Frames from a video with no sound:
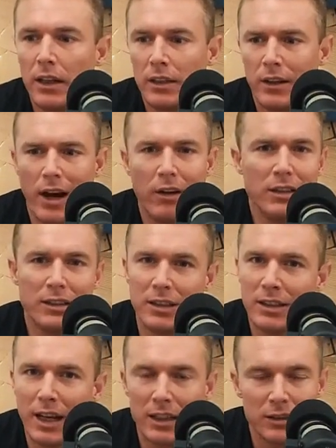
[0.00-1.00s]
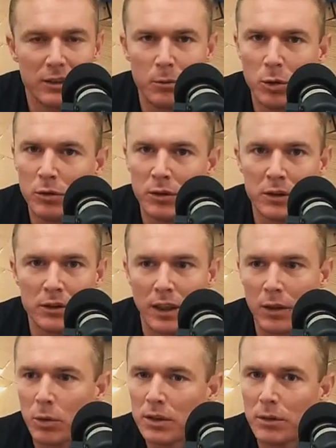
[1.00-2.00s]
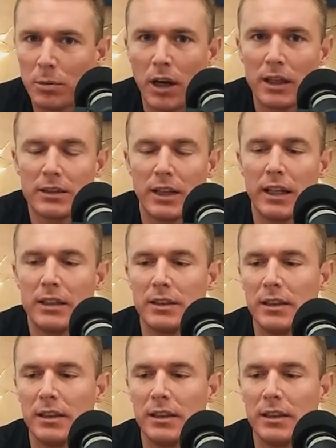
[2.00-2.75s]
how are these teeth actually moving? Like, what's the process?